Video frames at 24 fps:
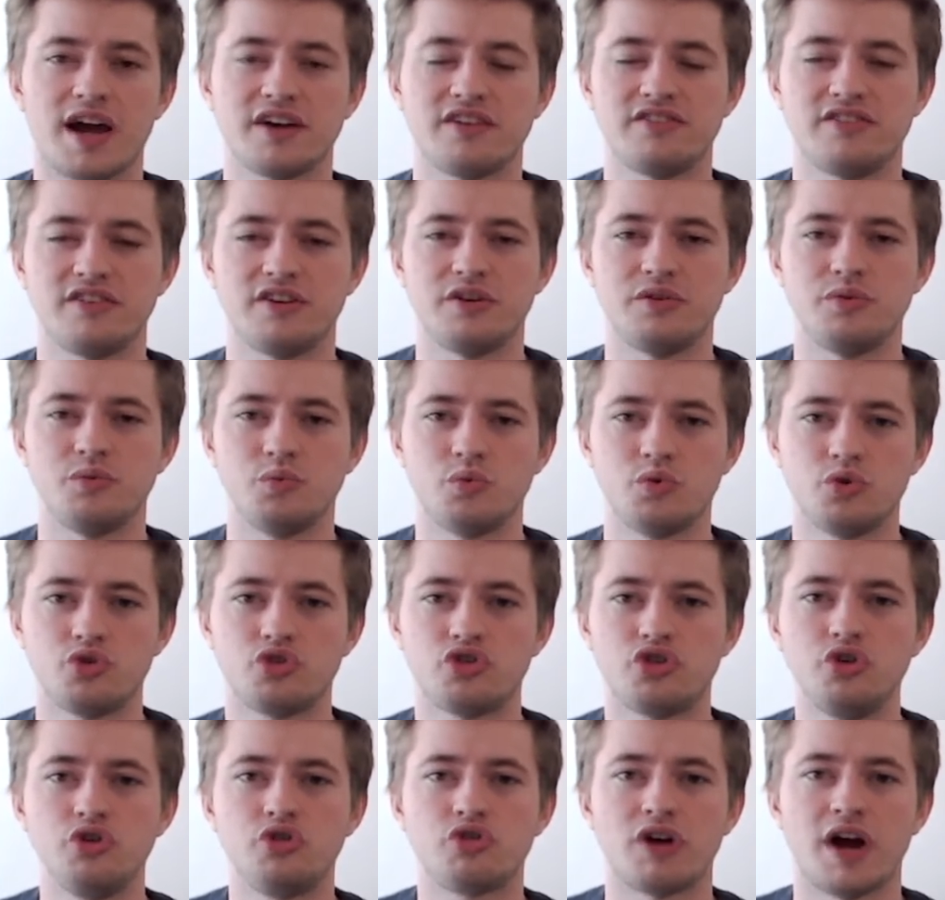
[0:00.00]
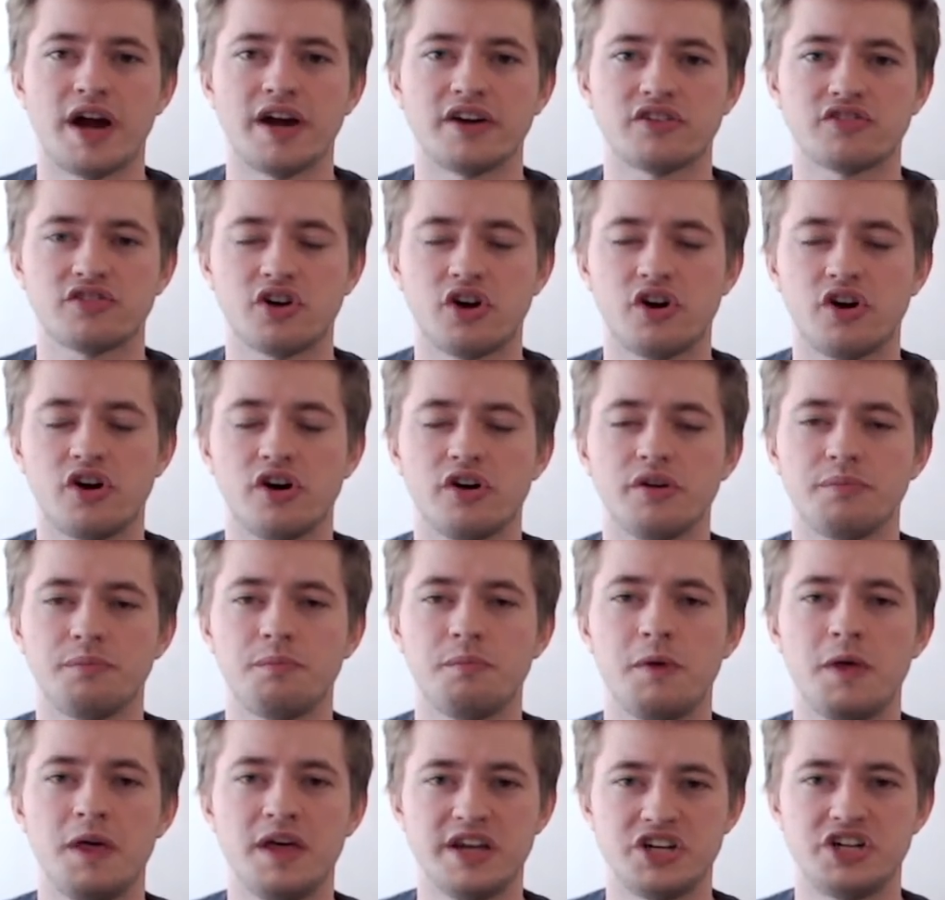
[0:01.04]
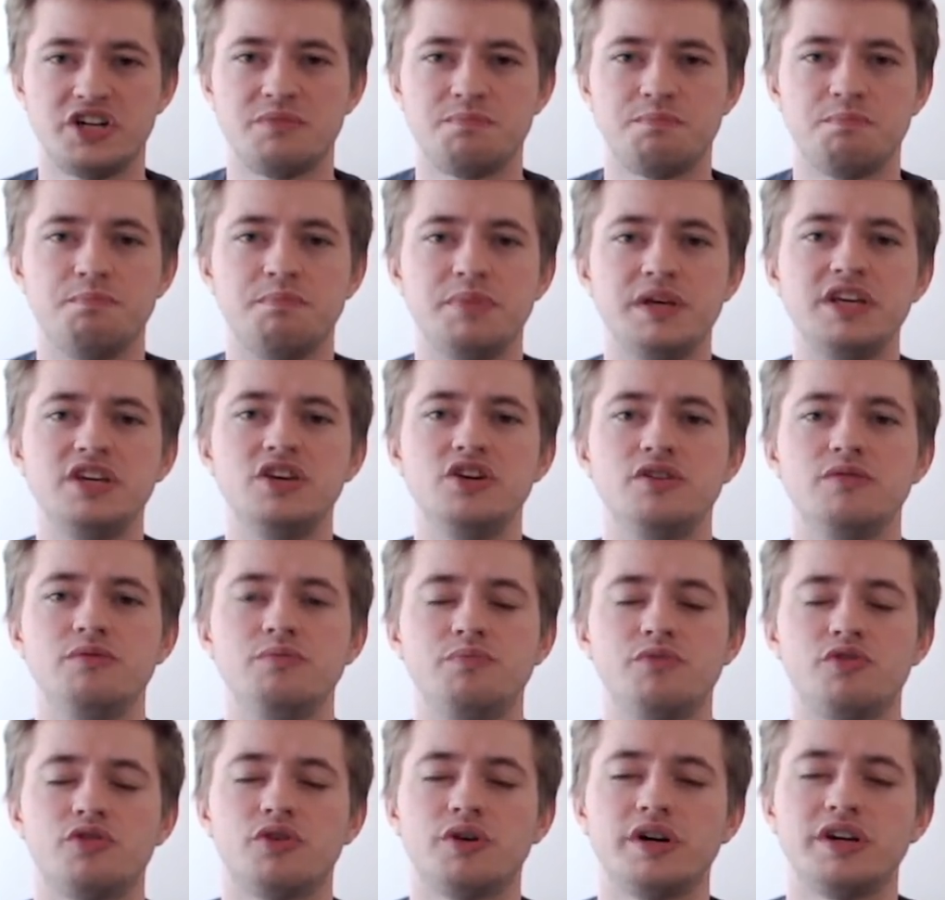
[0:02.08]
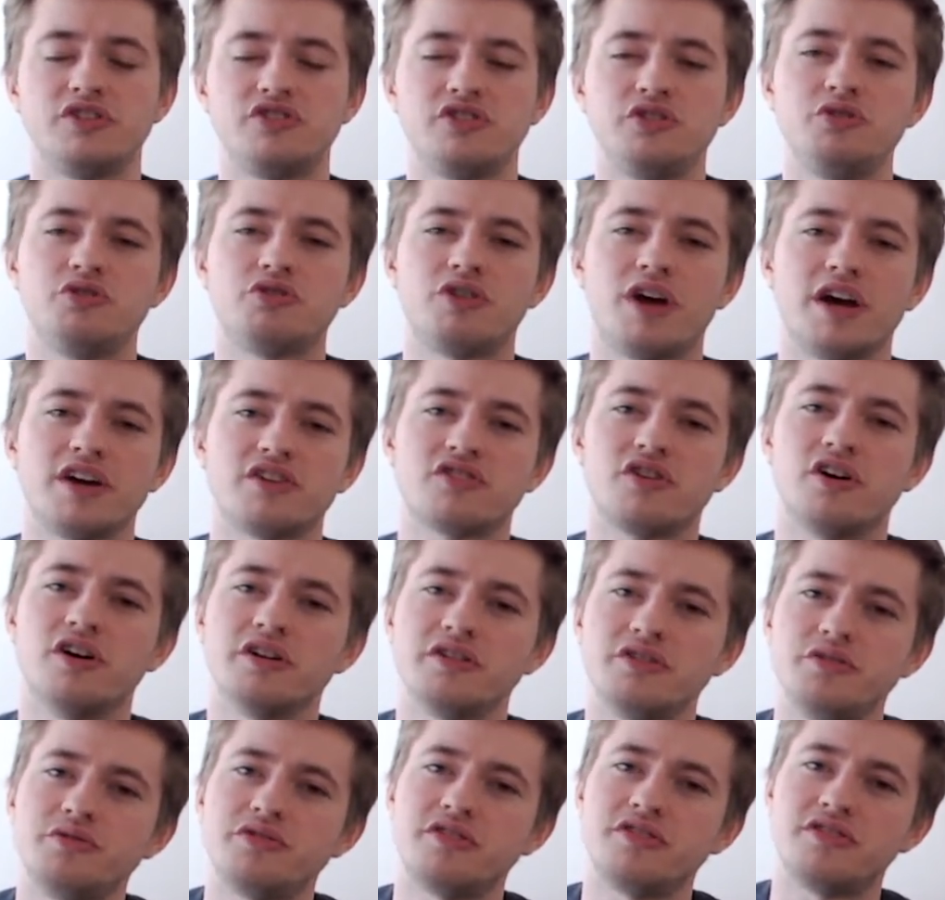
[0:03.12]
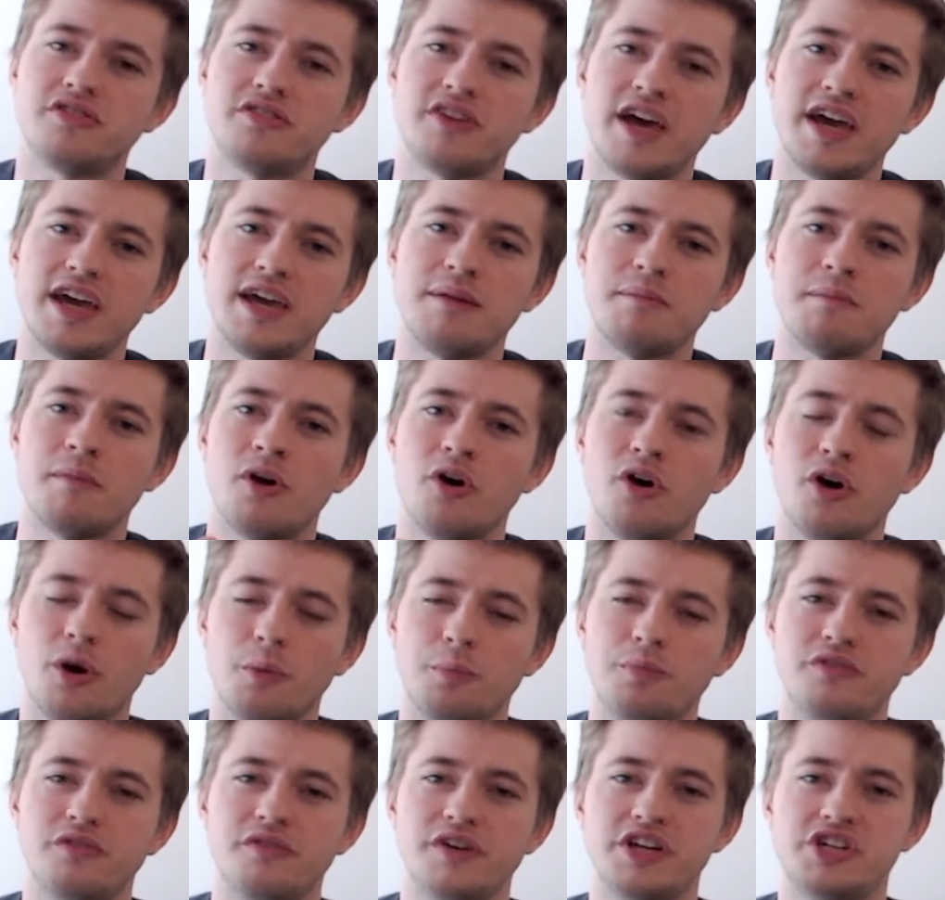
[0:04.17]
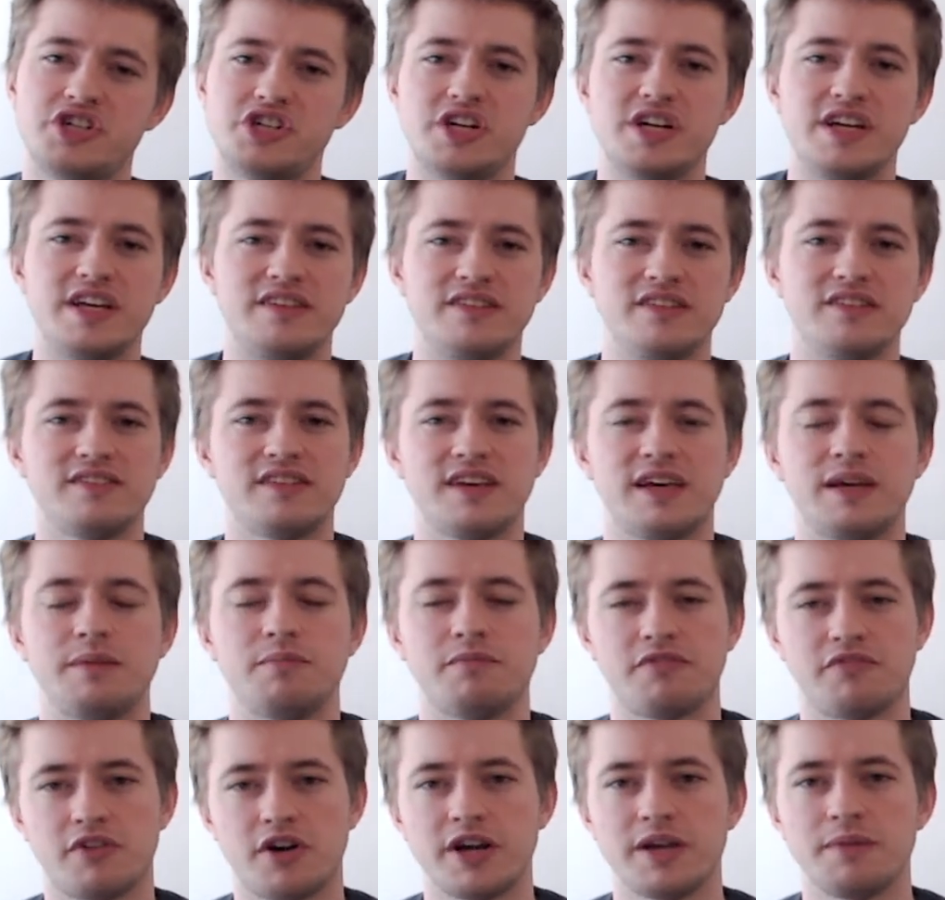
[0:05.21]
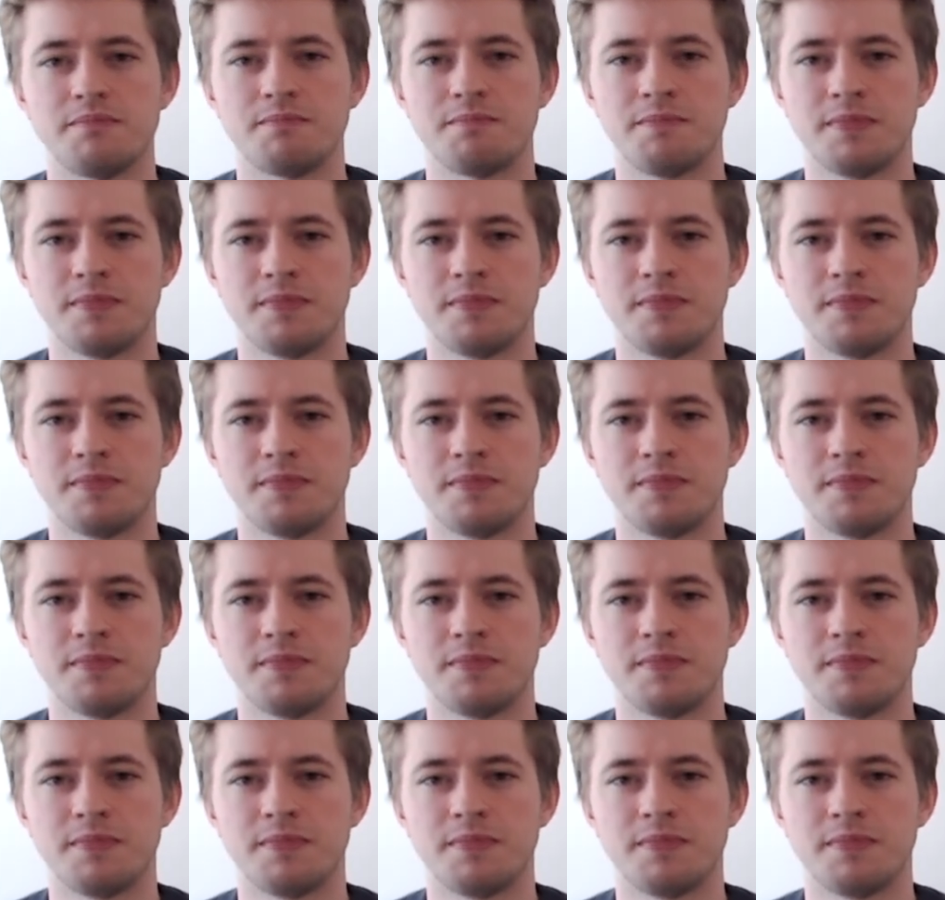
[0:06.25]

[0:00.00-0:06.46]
So two tracks can't use the same observation in the same frame.